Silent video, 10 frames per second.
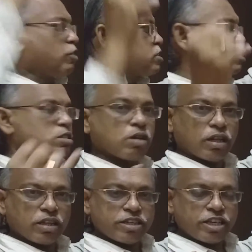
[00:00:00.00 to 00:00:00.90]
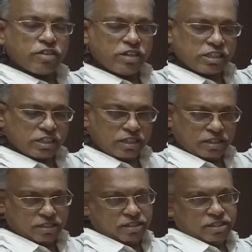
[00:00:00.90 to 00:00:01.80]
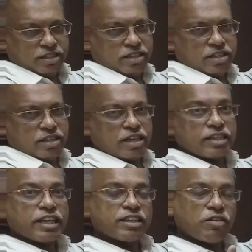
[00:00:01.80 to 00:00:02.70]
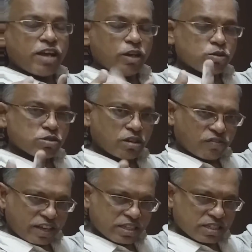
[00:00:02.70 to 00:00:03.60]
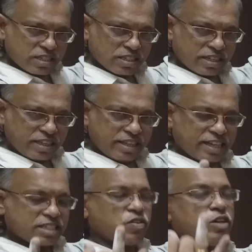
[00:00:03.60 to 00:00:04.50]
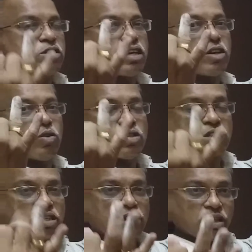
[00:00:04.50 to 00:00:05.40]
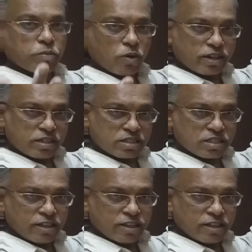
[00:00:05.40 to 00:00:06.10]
First solve the equation and get the values of x. X values are known as critical points.